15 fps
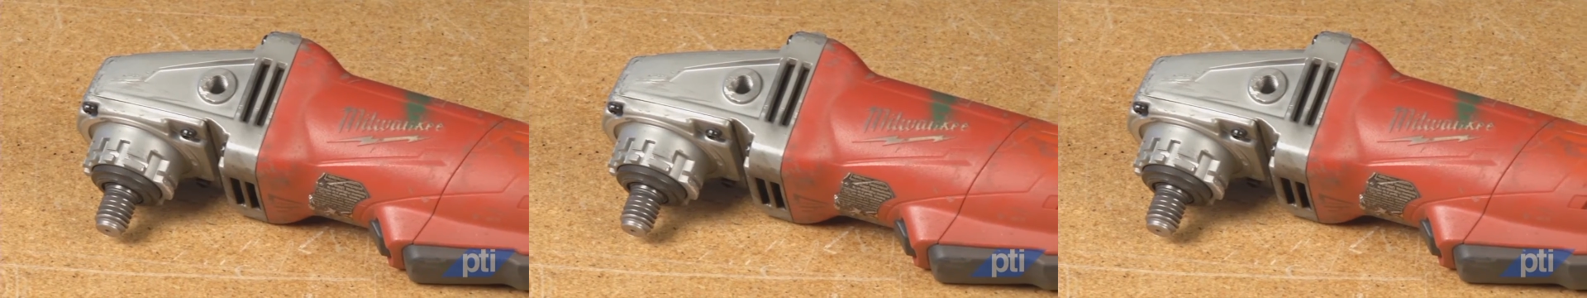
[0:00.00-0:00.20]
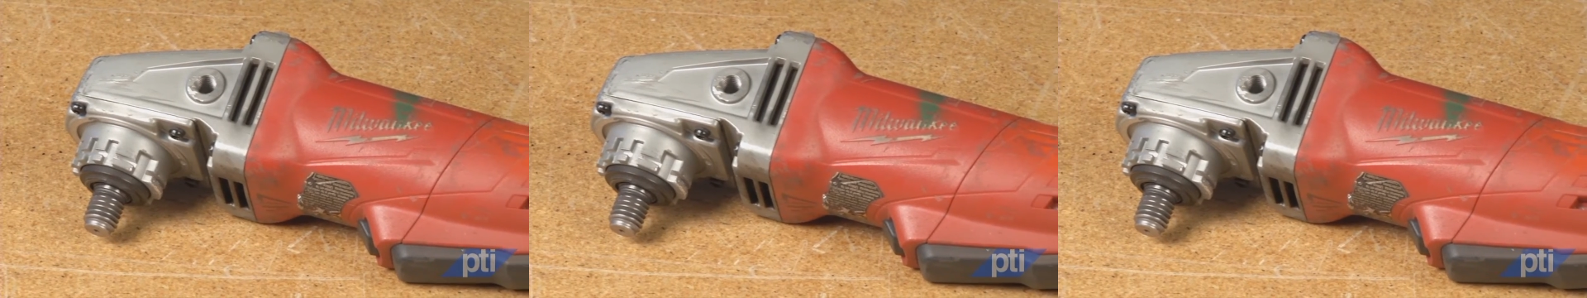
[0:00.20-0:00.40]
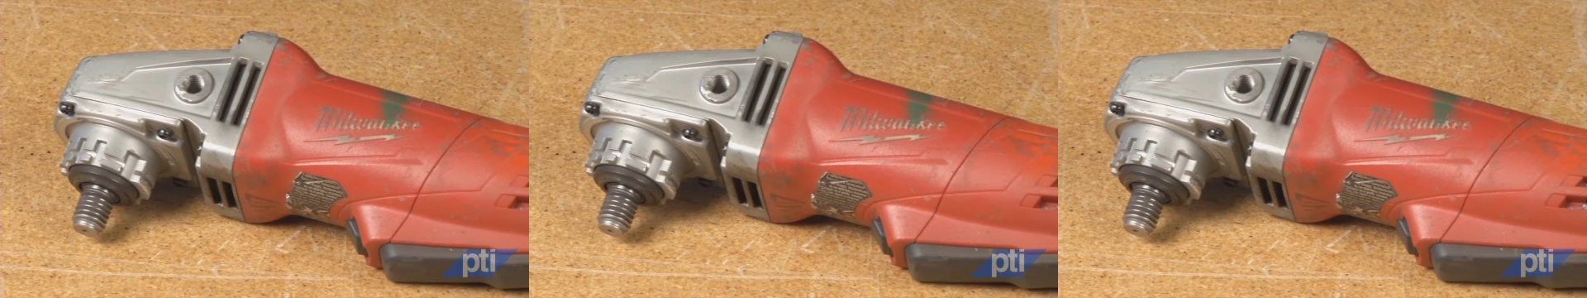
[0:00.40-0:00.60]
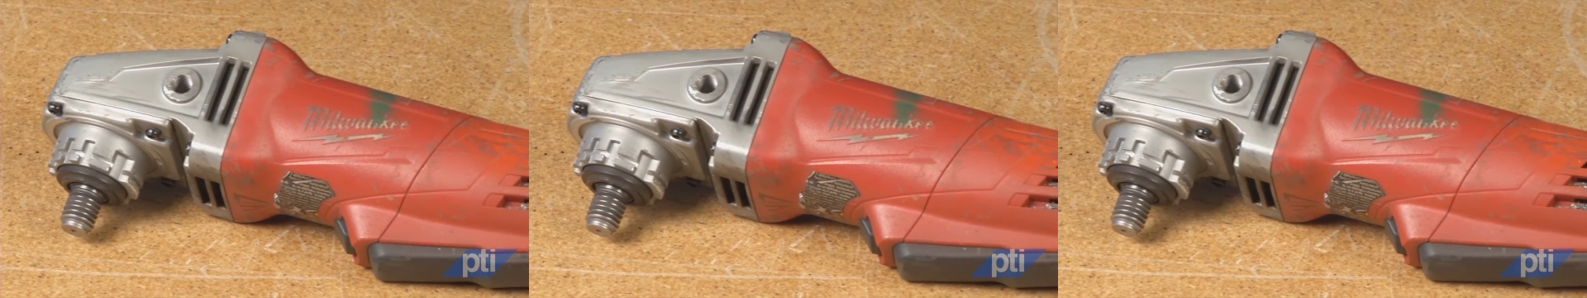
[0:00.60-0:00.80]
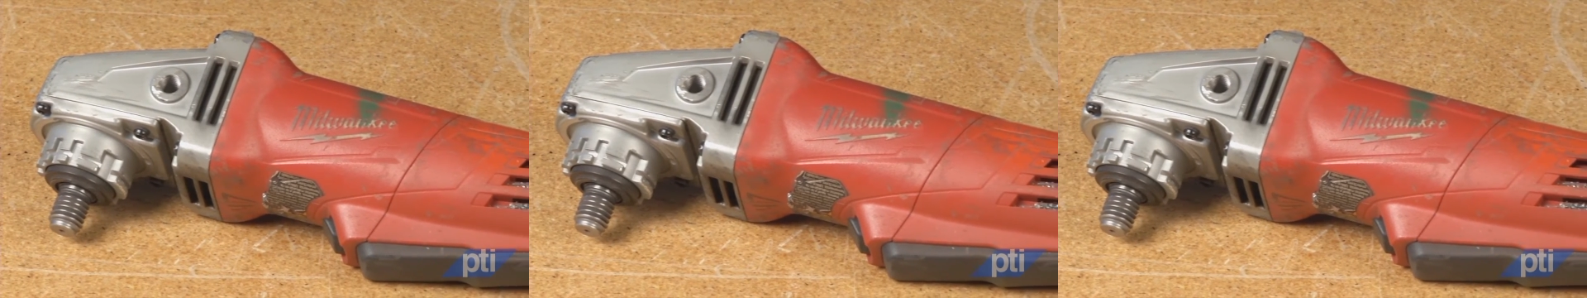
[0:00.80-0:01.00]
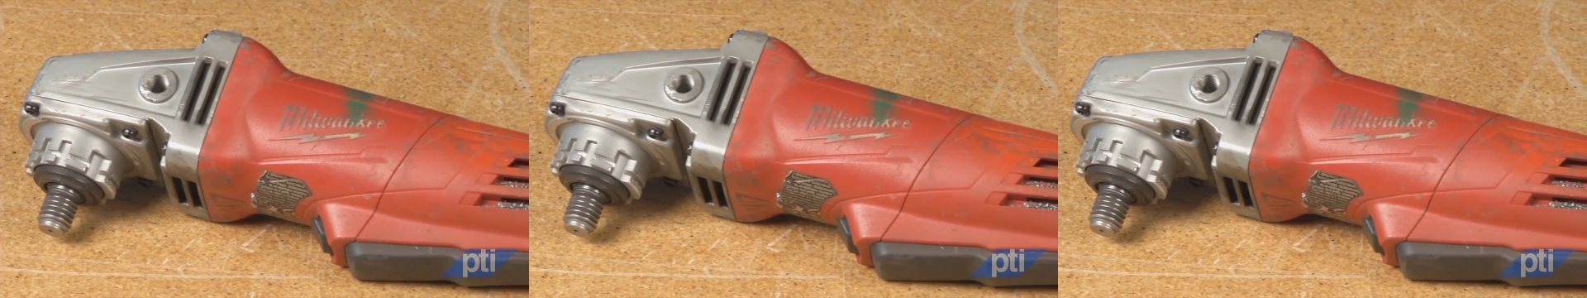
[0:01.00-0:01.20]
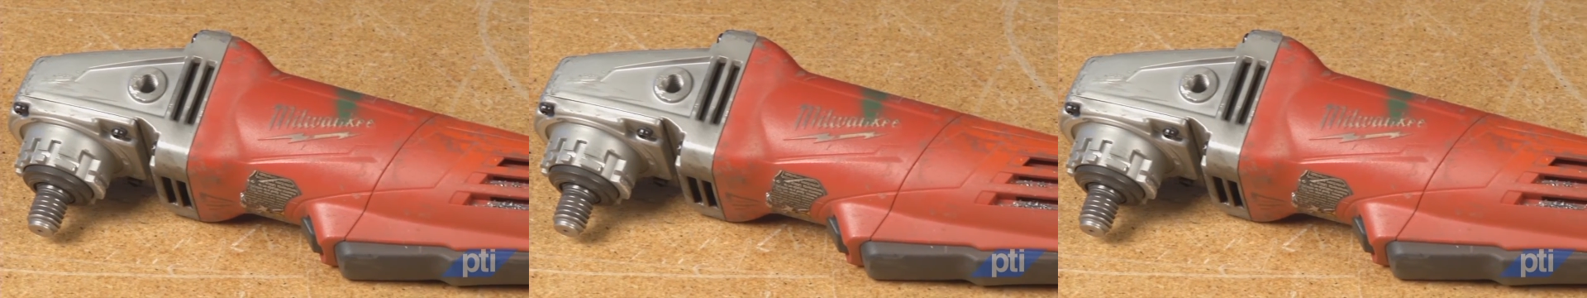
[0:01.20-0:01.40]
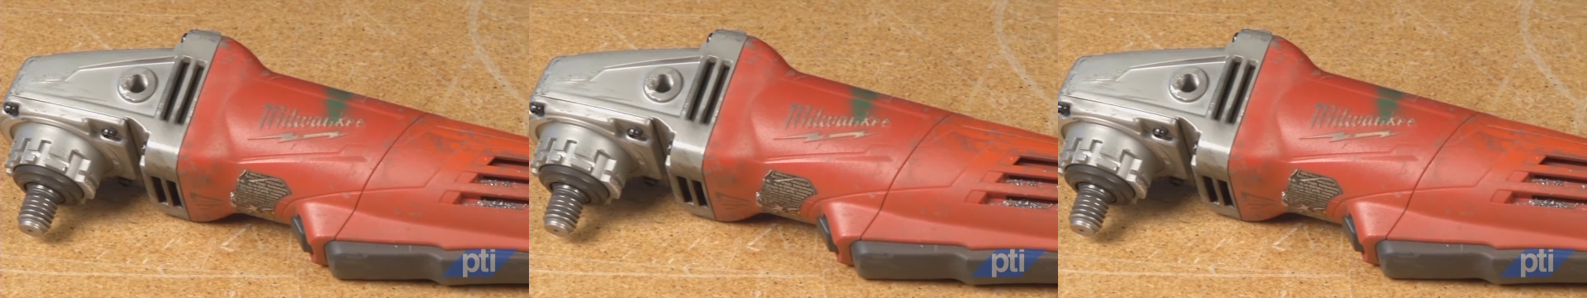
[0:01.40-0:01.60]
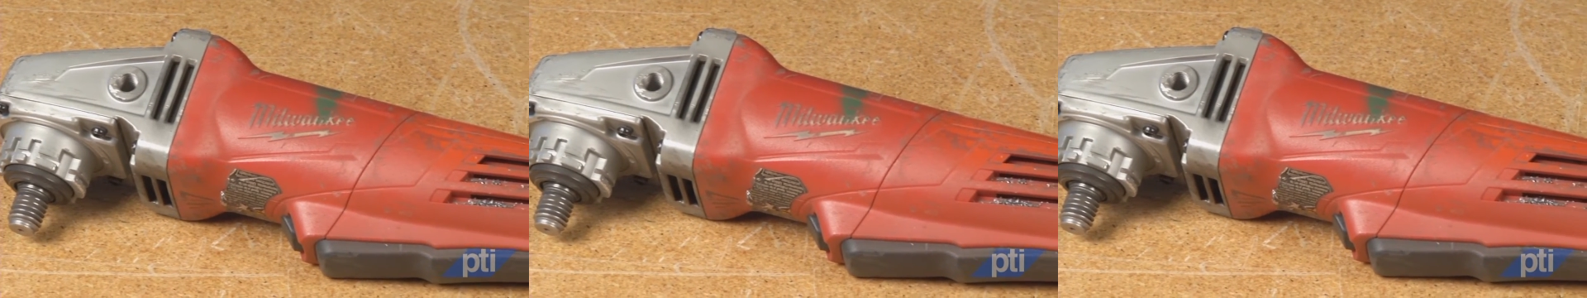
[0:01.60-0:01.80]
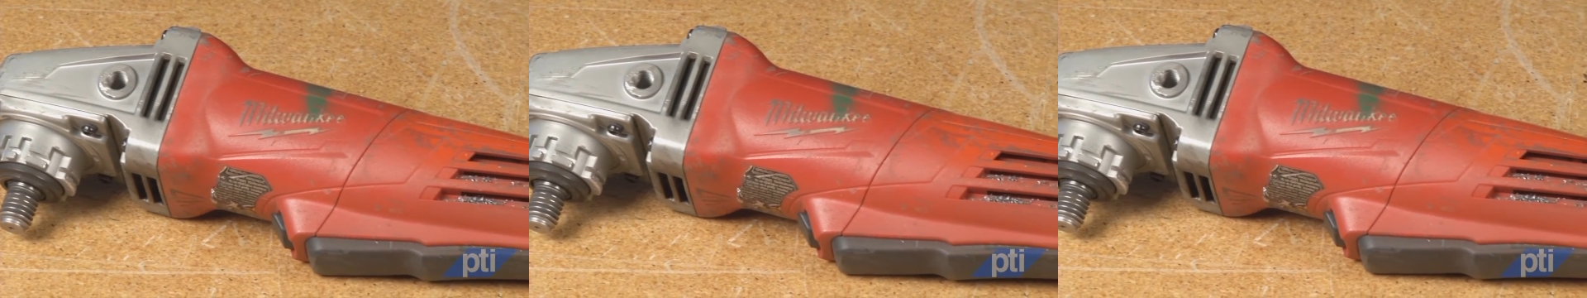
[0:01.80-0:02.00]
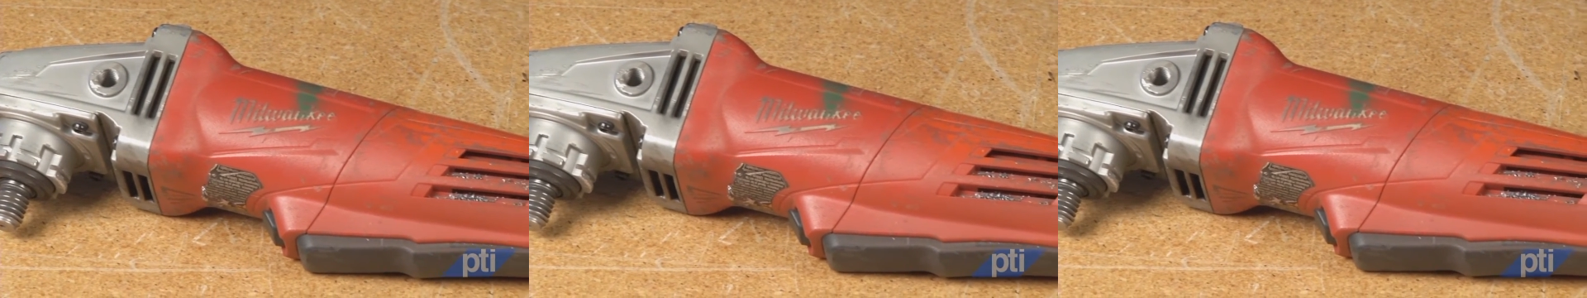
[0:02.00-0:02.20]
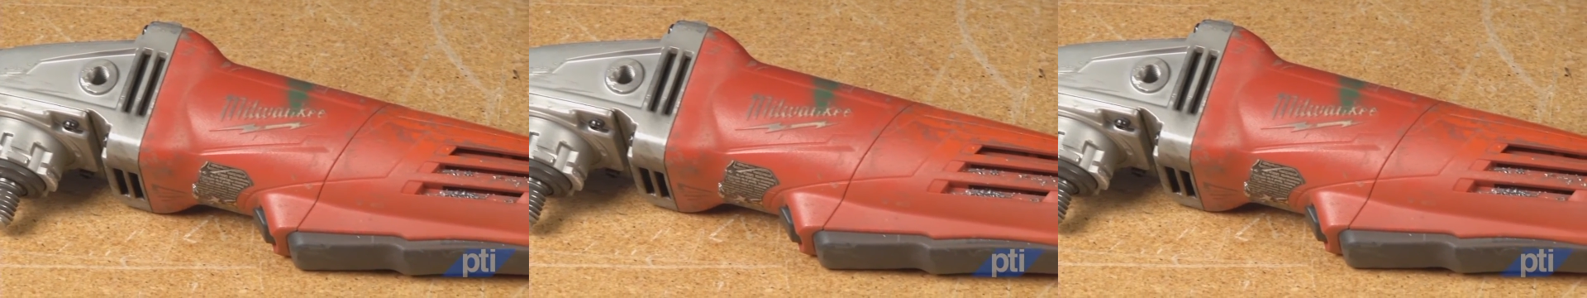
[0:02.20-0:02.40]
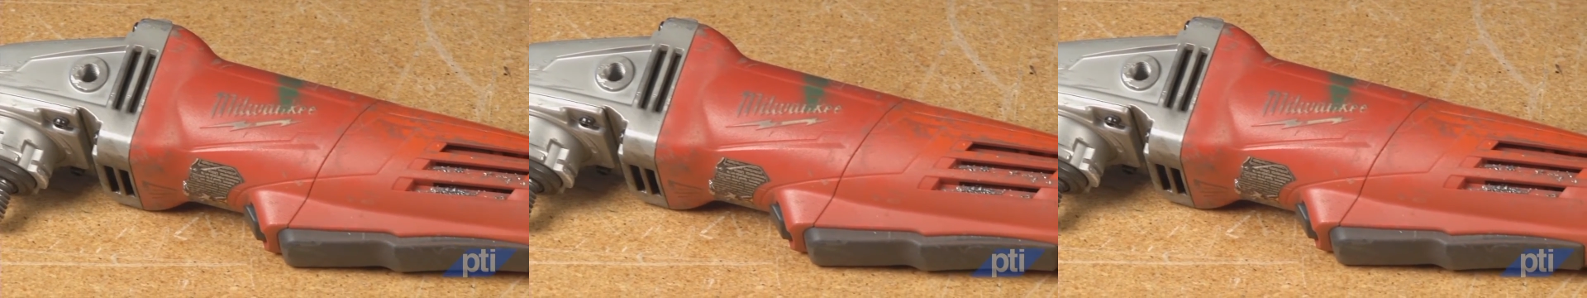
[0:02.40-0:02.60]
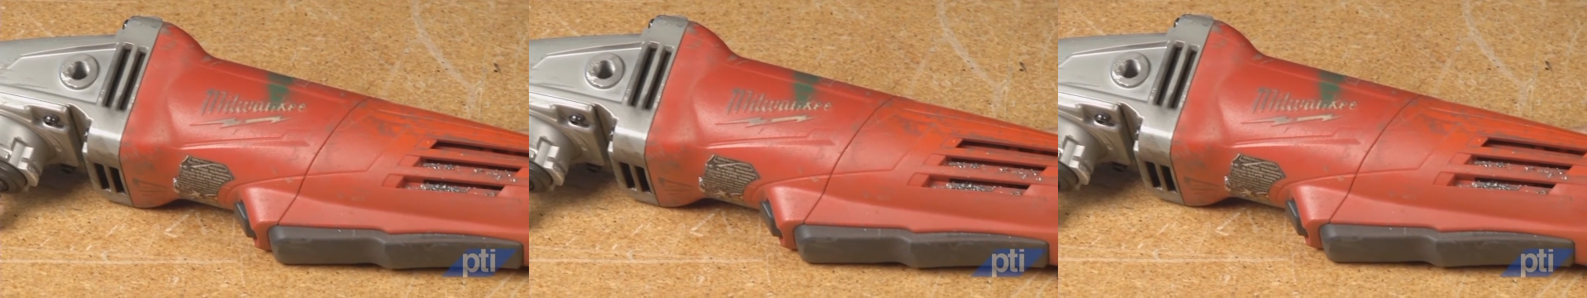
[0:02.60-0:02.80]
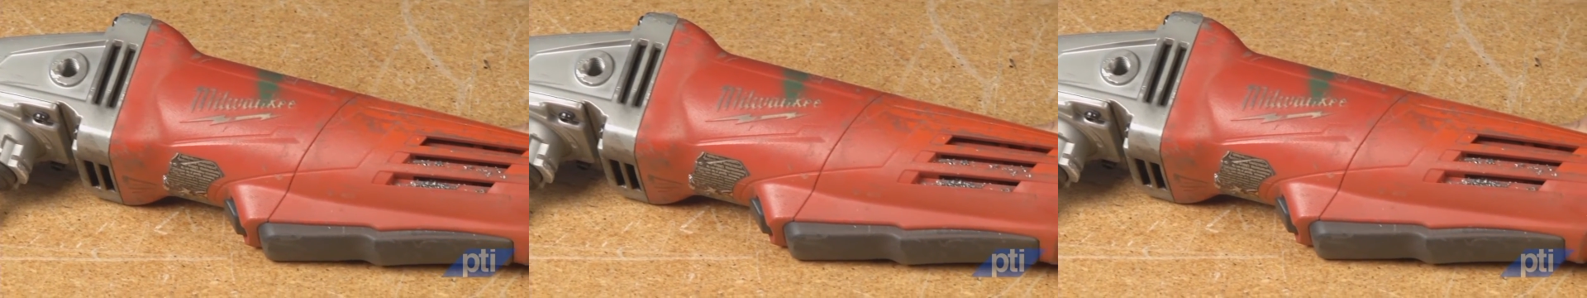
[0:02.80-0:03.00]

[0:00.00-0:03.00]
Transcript: Nobody's mouth can be seen.